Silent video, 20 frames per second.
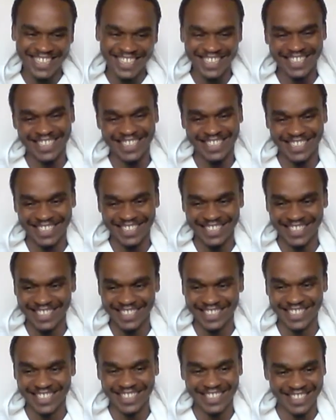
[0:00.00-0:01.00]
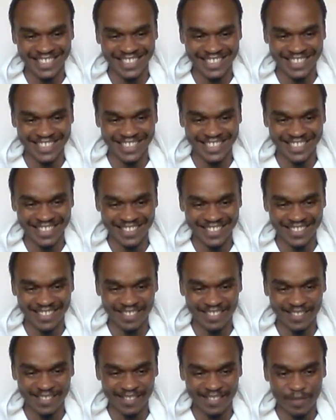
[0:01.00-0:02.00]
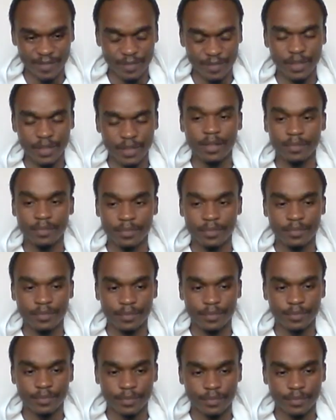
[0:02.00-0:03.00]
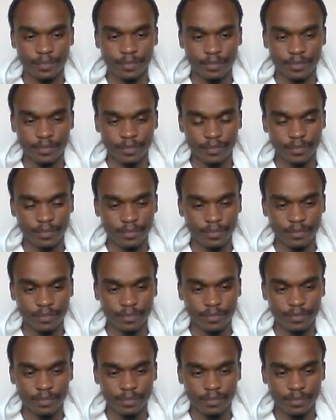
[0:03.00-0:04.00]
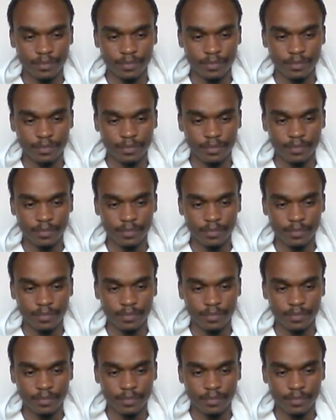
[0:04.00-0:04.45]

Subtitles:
[no speech]